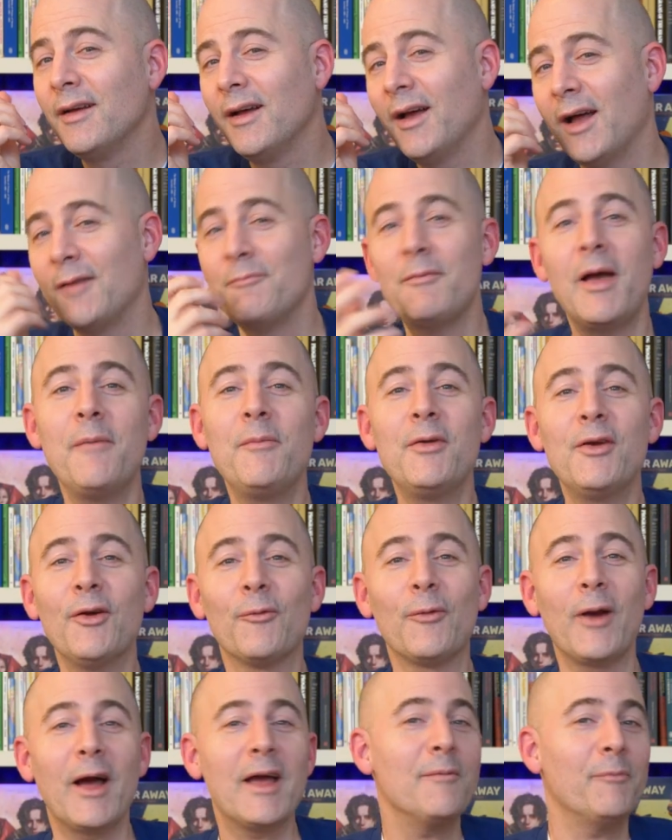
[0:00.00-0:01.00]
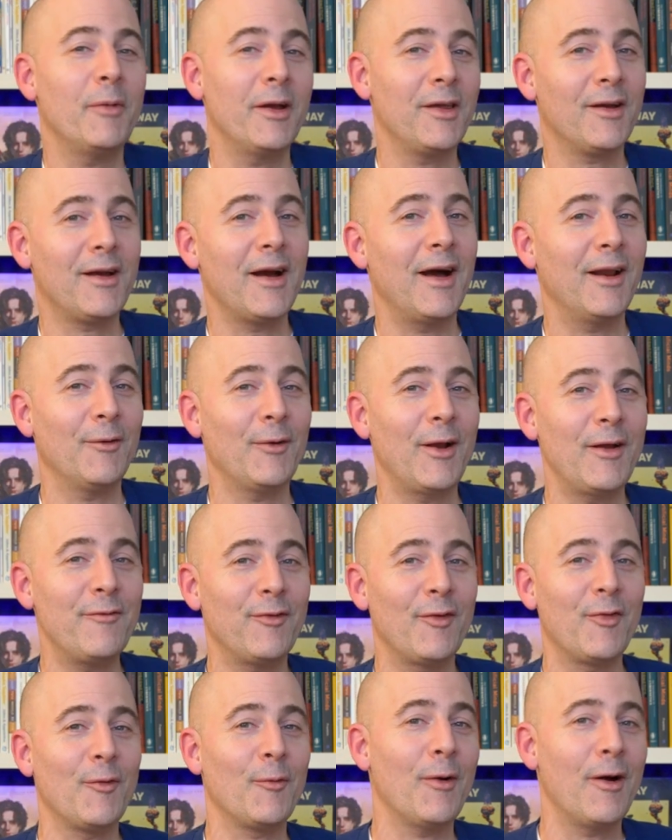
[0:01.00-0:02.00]
and maybe you're right, but you got it right
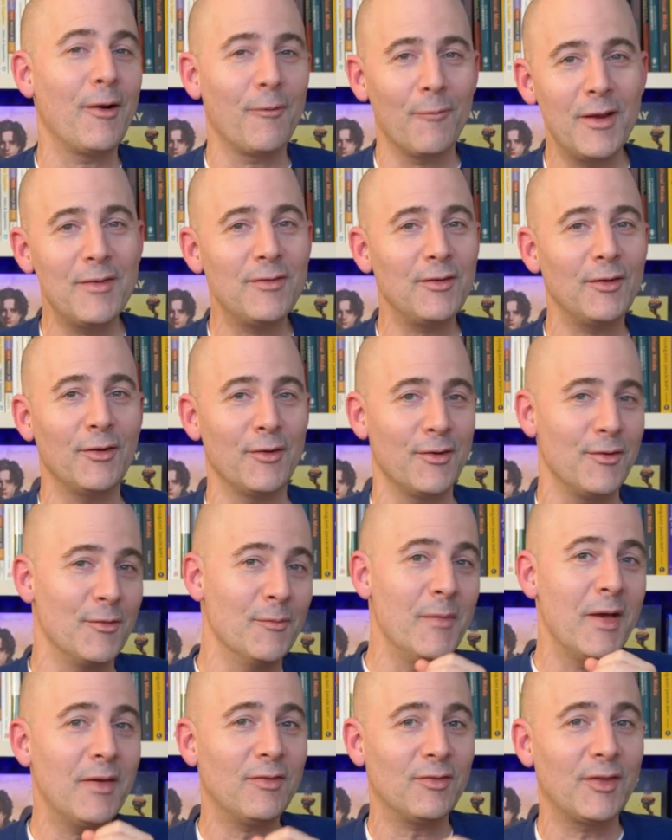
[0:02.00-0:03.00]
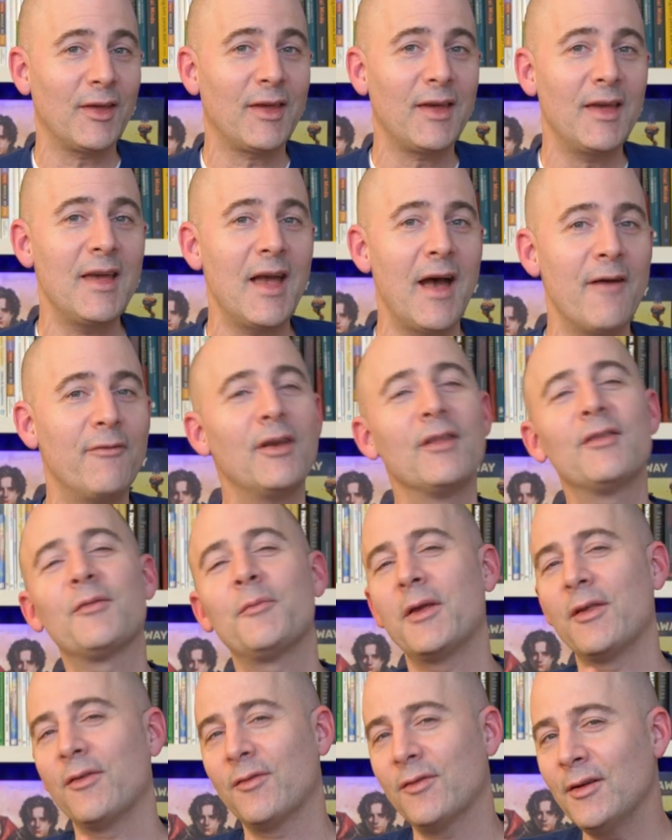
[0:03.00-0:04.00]
for the wrong reason, or you missed the key evidence,
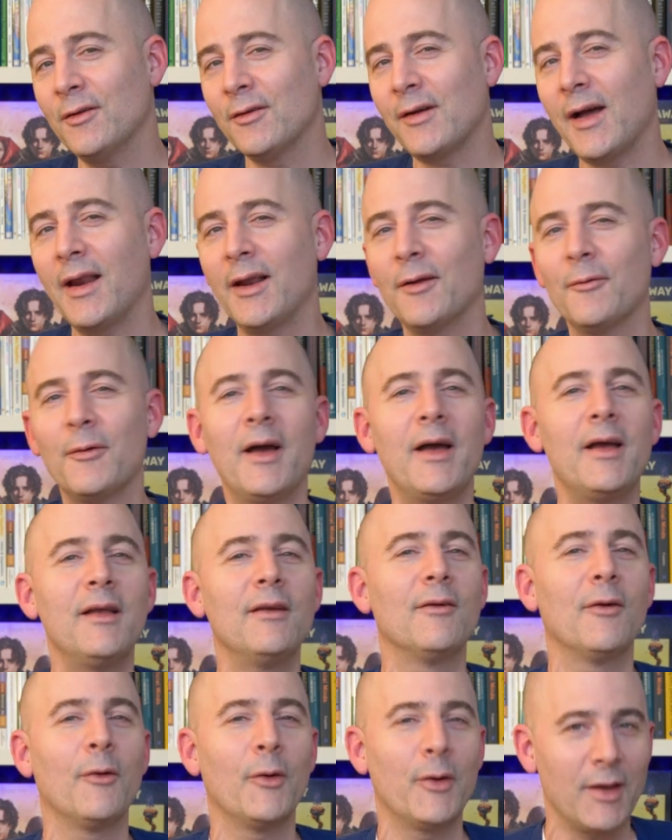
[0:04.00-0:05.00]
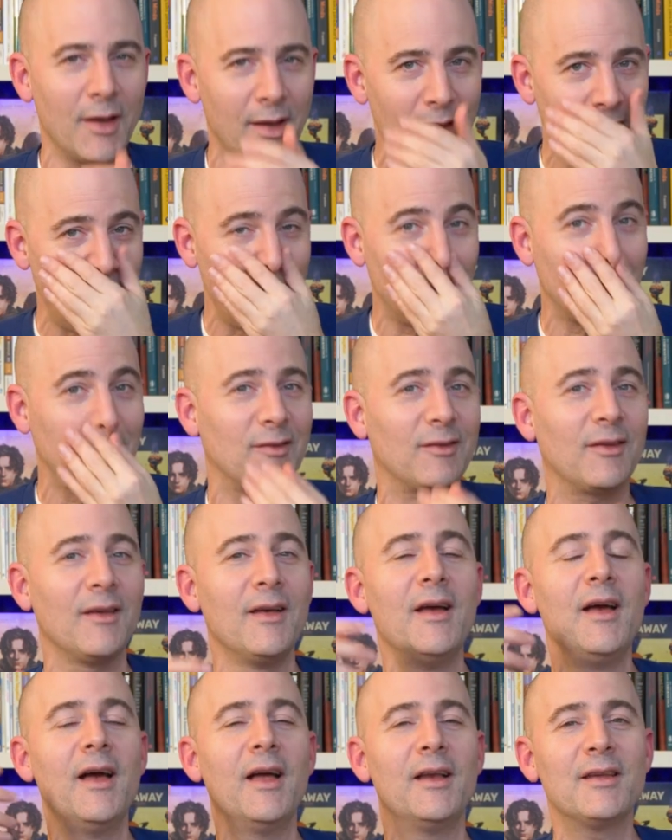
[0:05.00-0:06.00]
but you still got it right, or you guessed
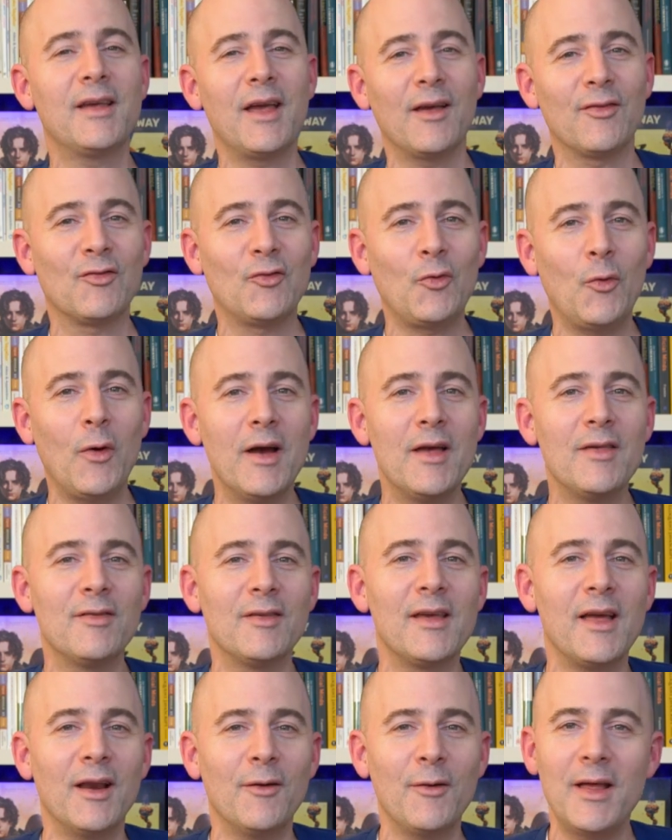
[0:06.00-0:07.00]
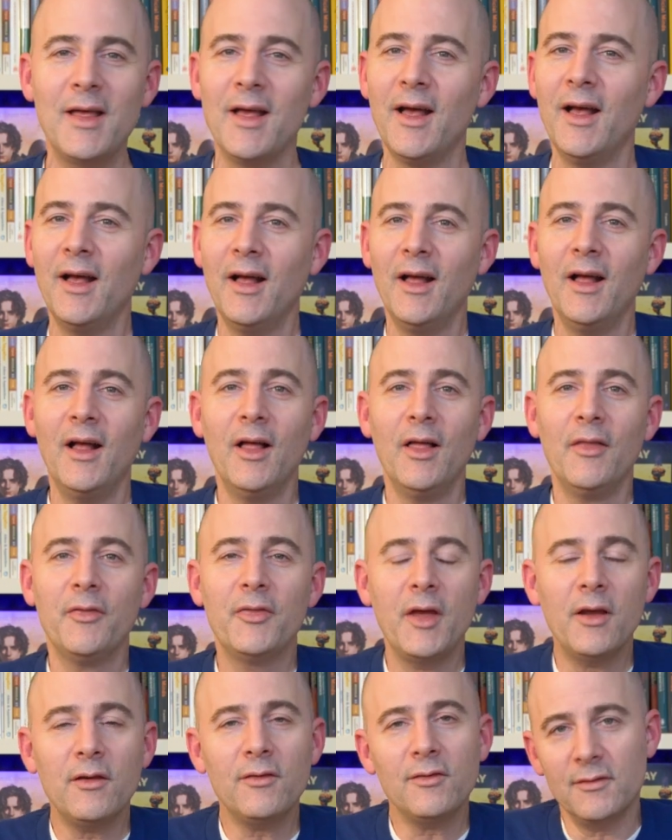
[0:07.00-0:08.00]
and you guessed twice and get it right.
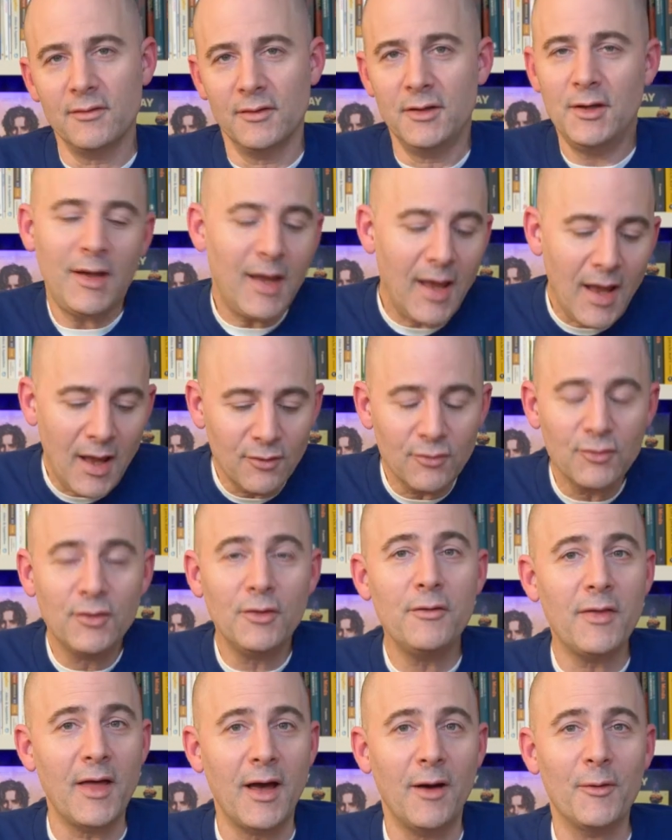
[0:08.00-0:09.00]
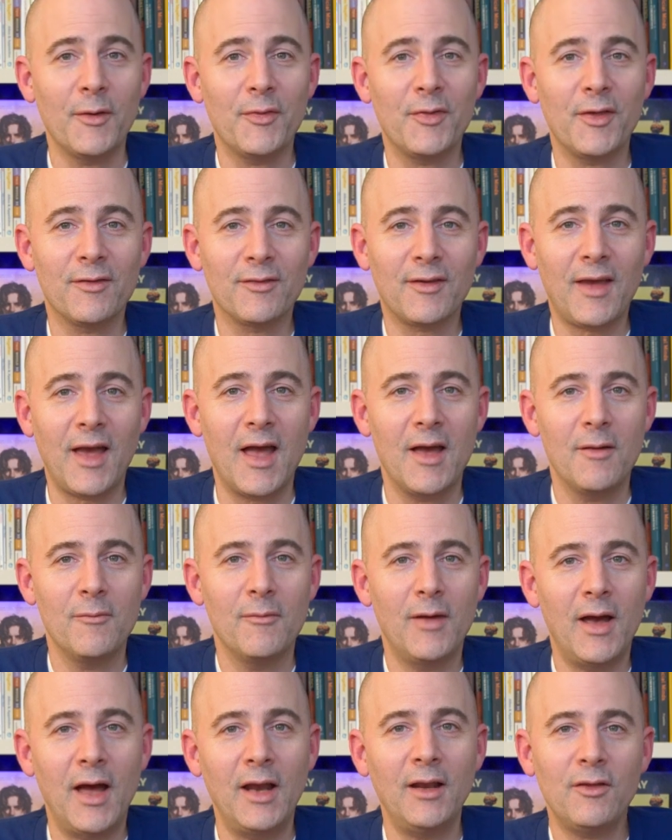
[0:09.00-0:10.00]
You can't do that with this
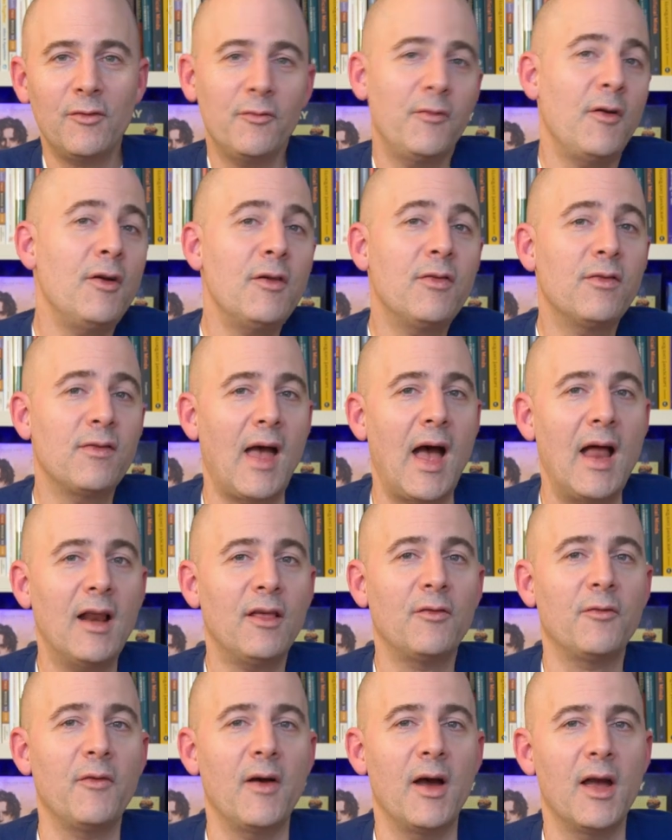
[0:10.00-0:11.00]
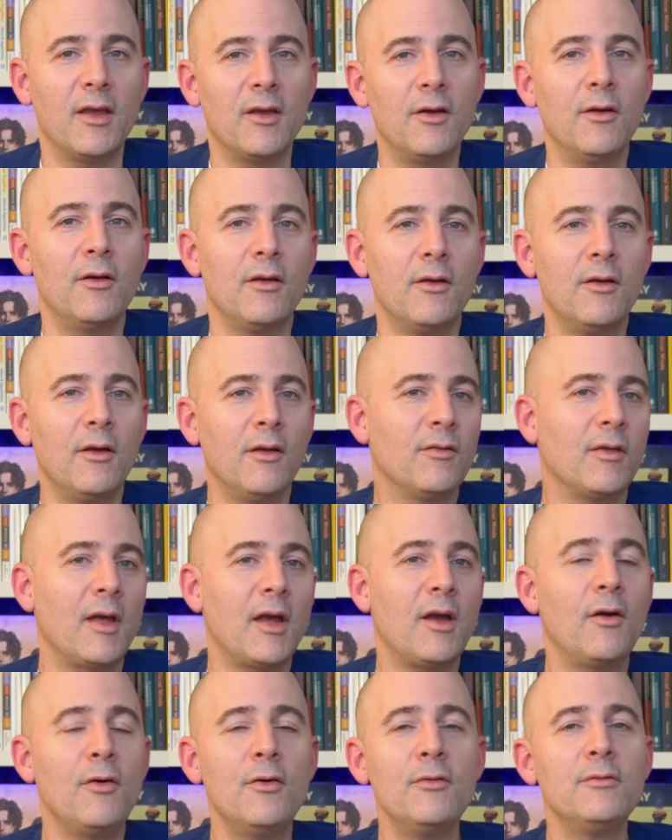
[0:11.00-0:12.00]
game. And it's very satisfying. It's
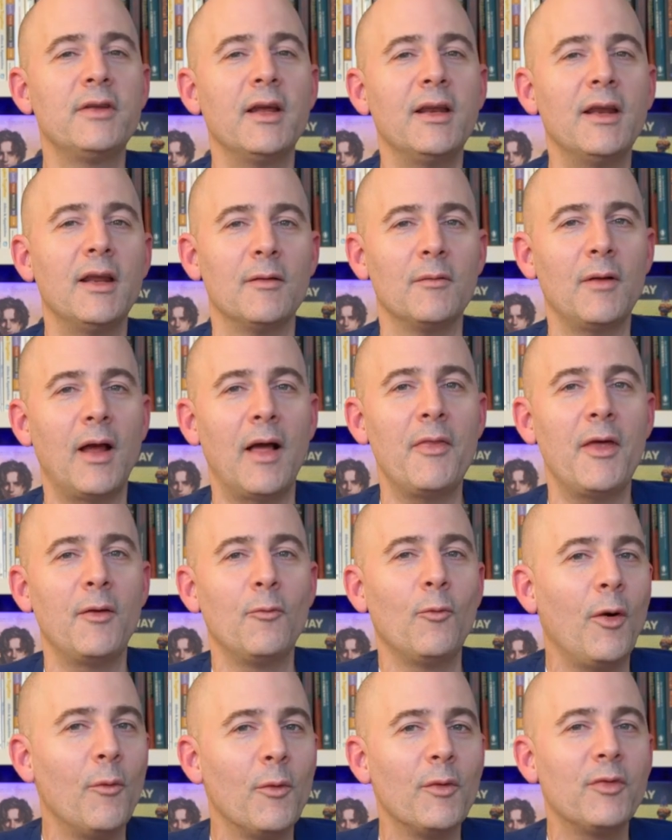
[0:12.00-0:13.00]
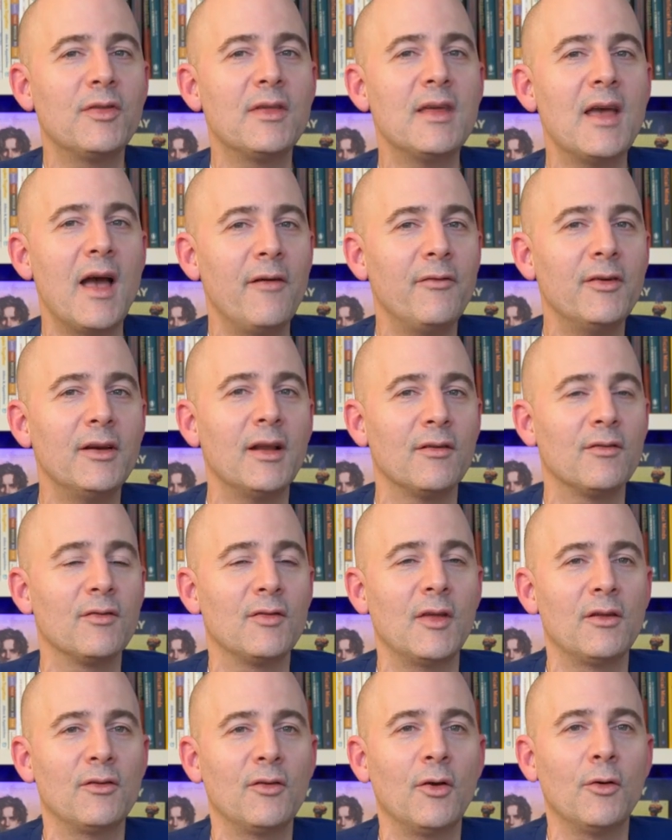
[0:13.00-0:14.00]
like, who did it? And then what was the evidence
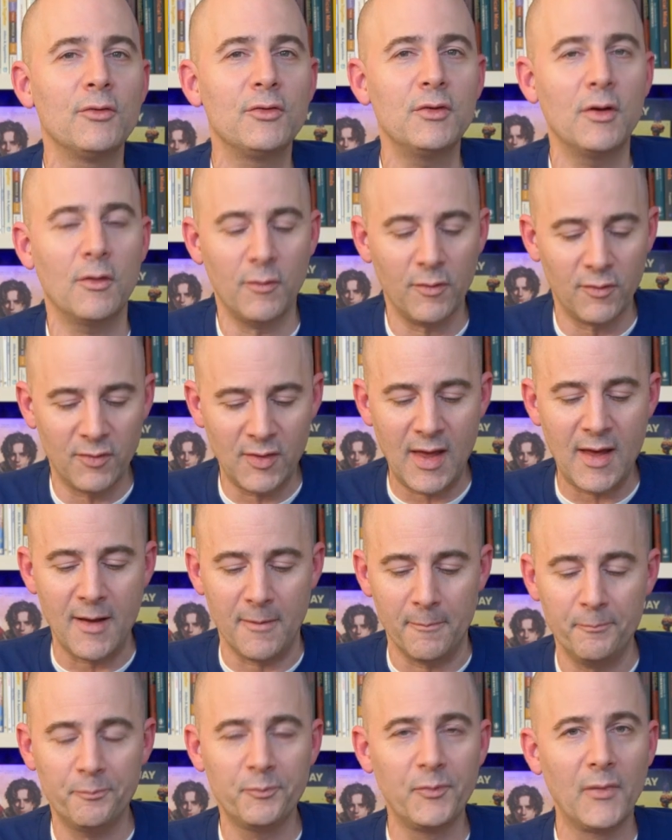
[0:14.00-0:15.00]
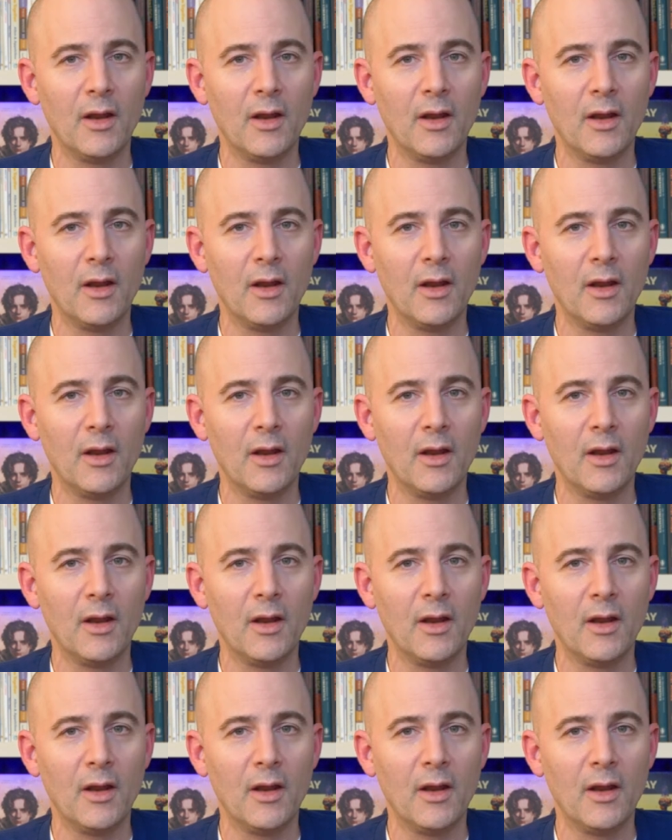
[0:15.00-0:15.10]
that told you it was them?